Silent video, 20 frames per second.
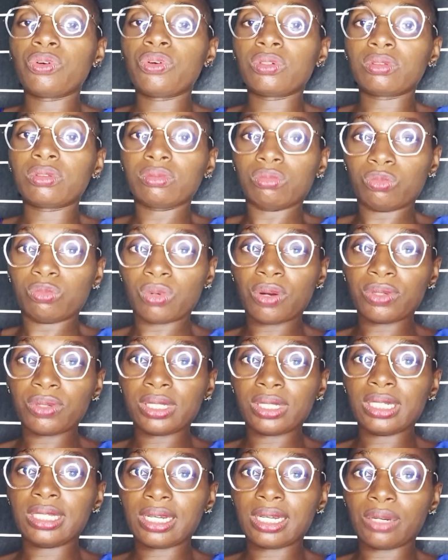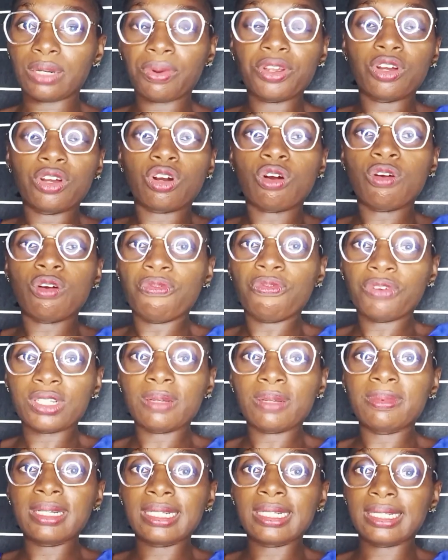well seated, when you're comfortably
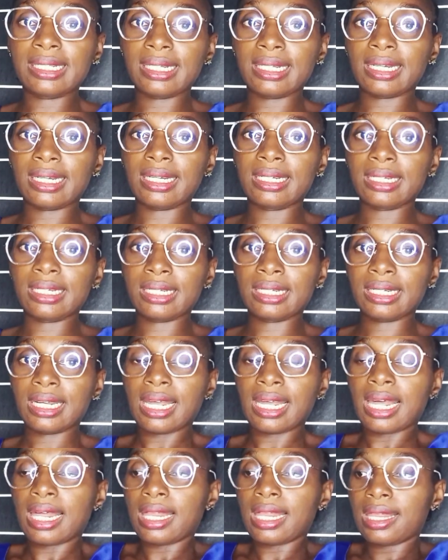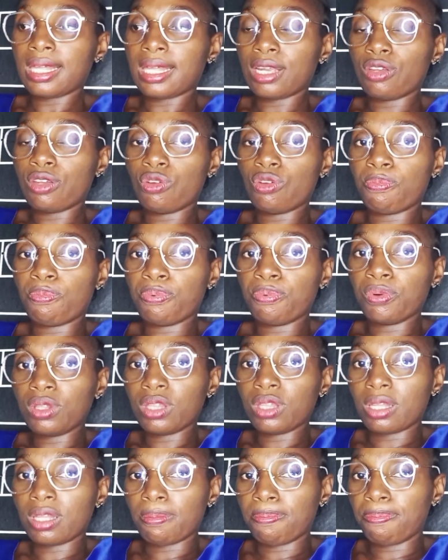seated, then you put the
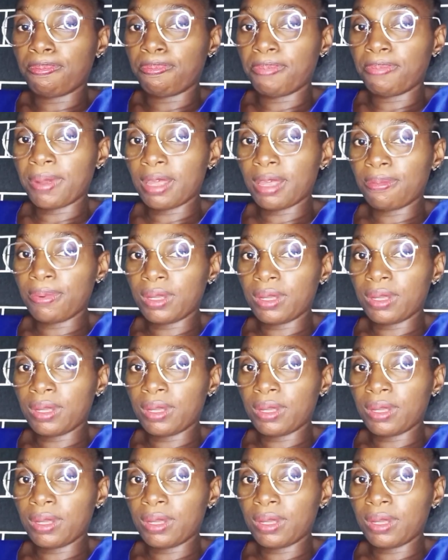baby